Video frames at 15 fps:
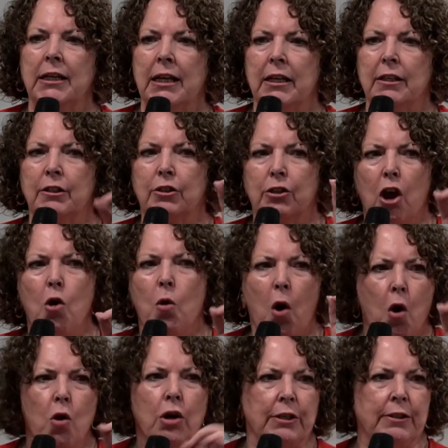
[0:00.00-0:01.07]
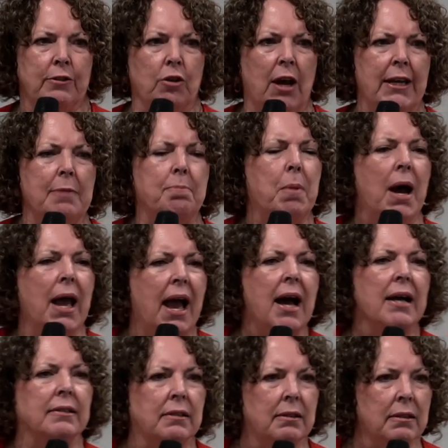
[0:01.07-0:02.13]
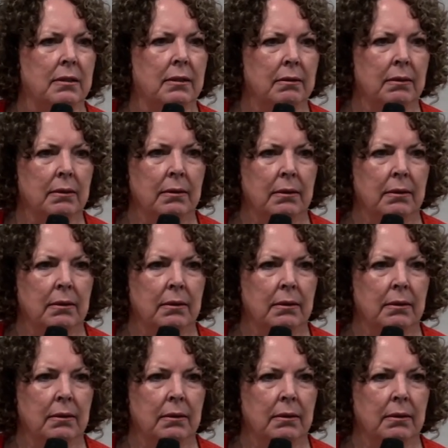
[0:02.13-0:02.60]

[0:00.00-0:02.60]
it is so orchestrated by us.